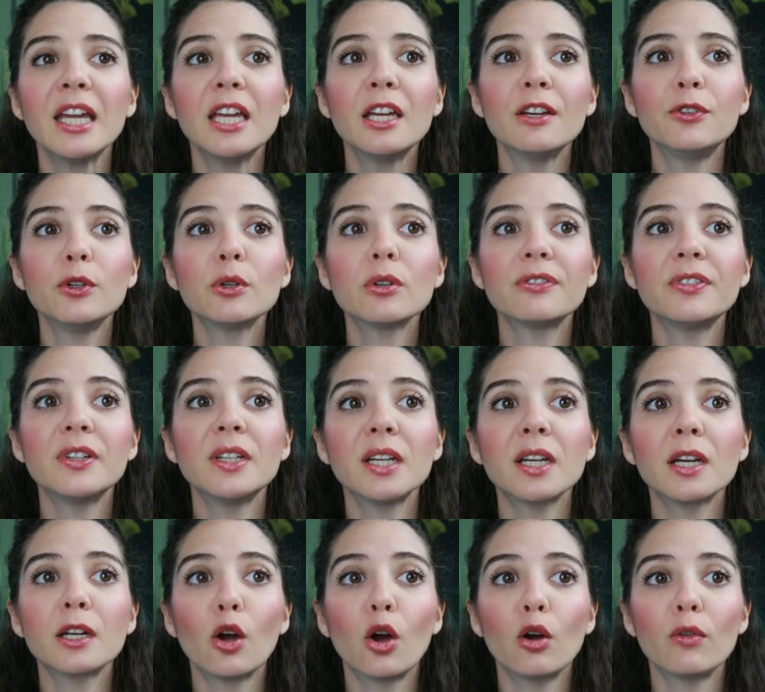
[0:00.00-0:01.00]
If you are
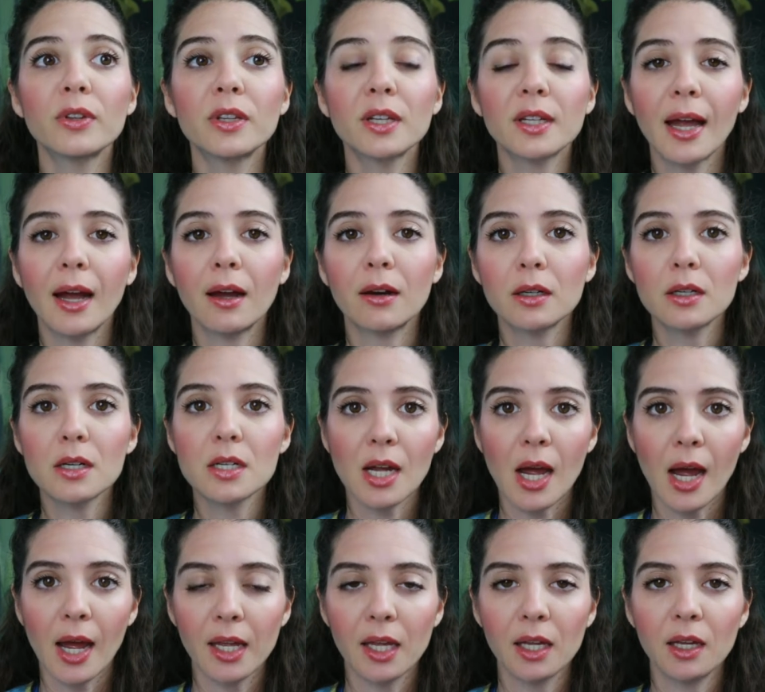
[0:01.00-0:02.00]
feeding an over-the-counter
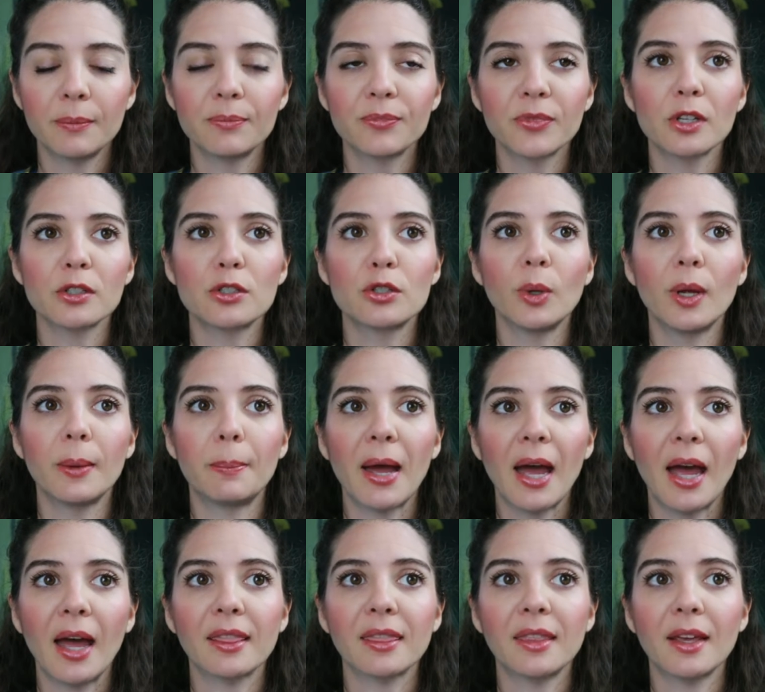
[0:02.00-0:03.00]
diet to a
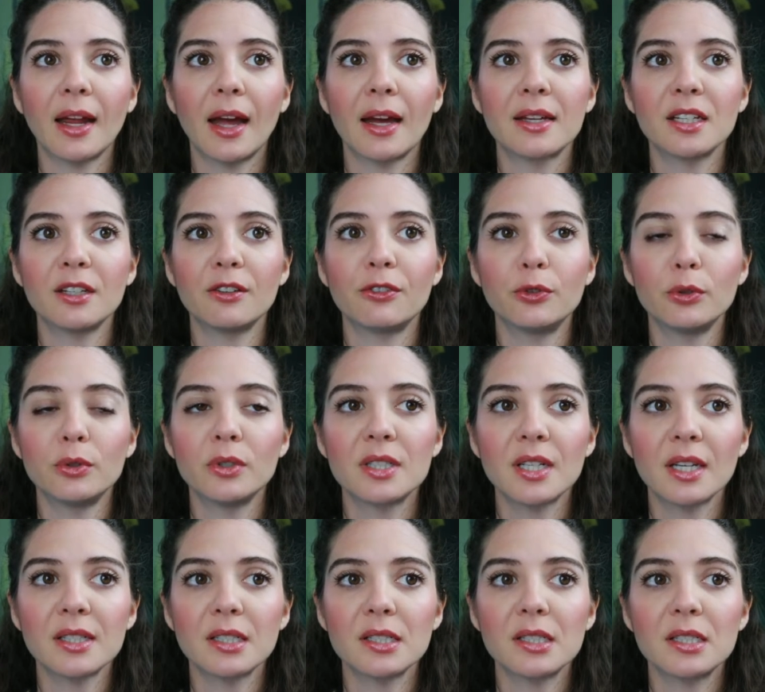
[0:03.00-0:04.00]
pet that has a food
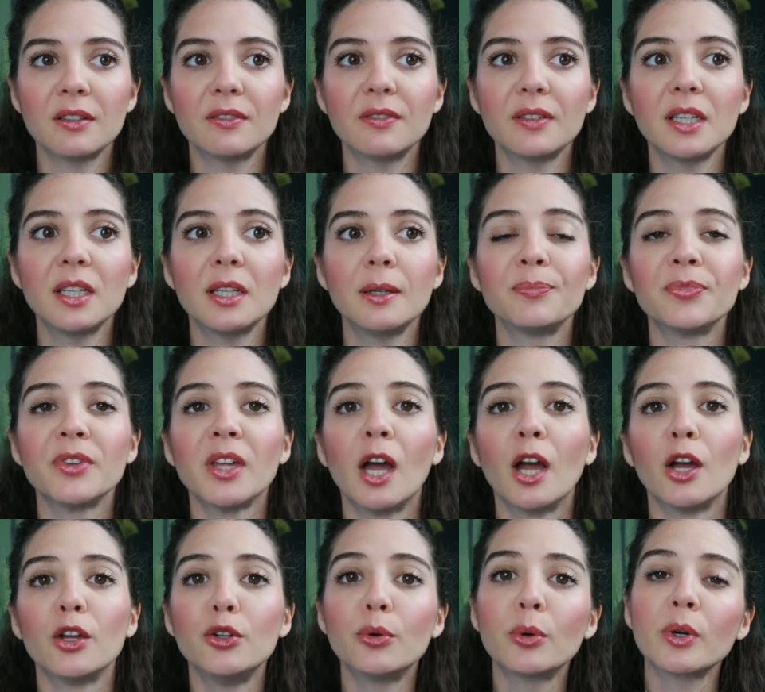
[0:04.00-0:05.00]
sensitivity,
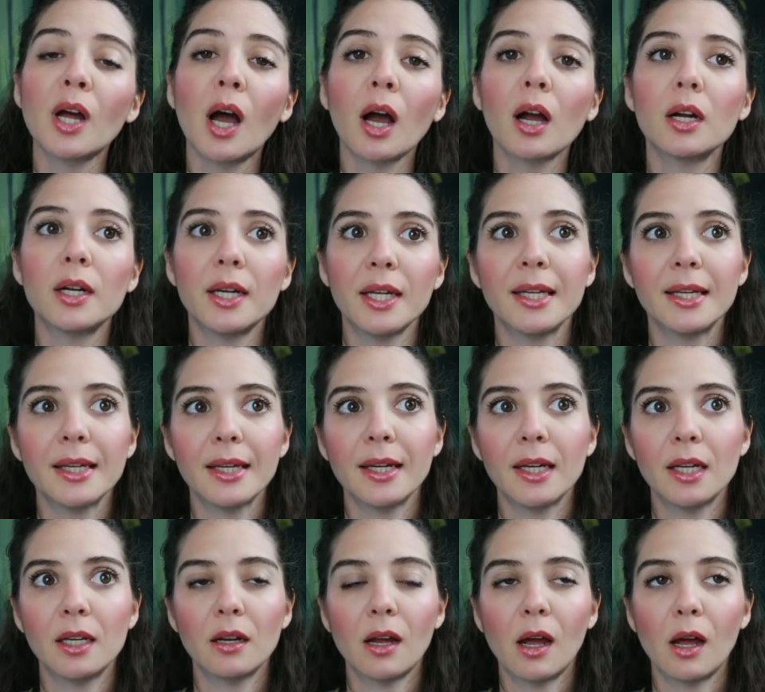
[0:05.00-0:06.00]
you are not going to
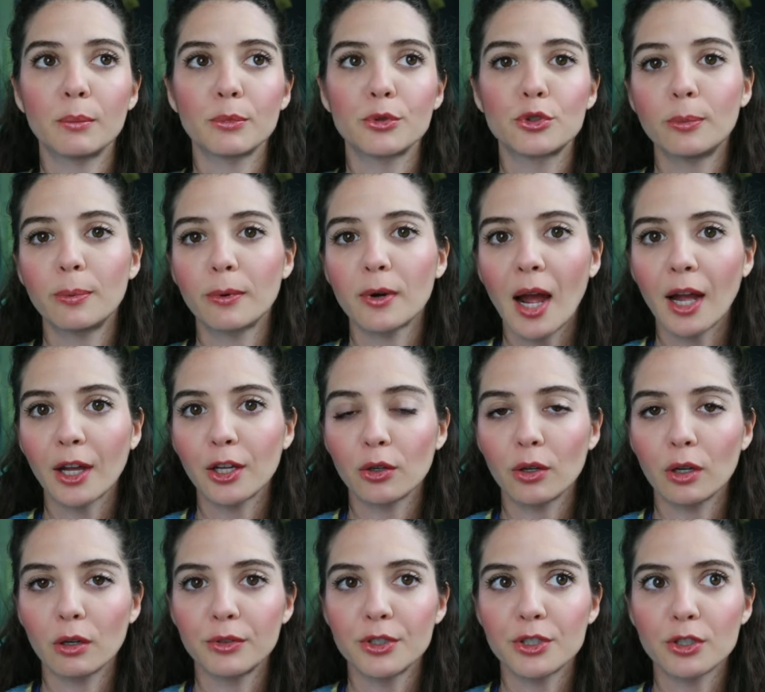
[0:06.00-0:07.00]
get um, super
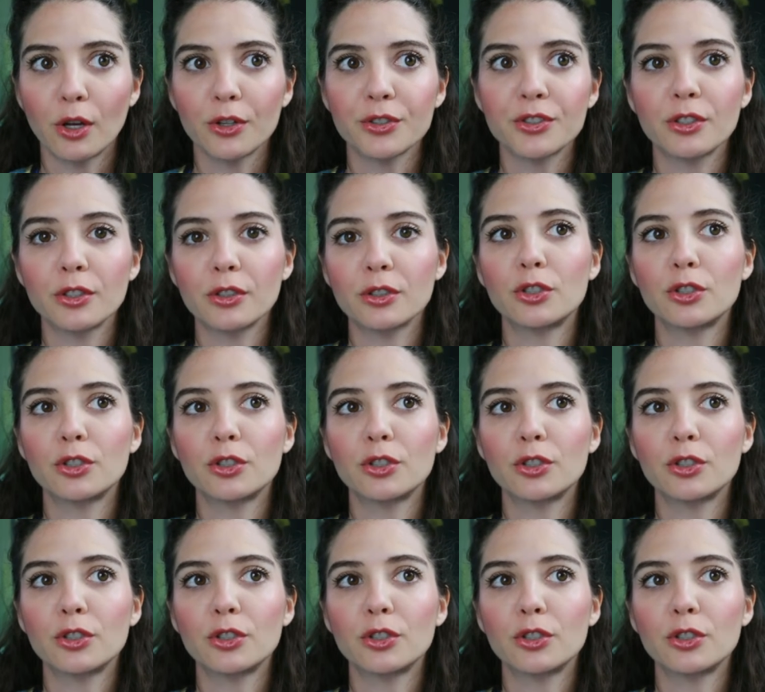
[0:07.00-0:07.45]
accurate results.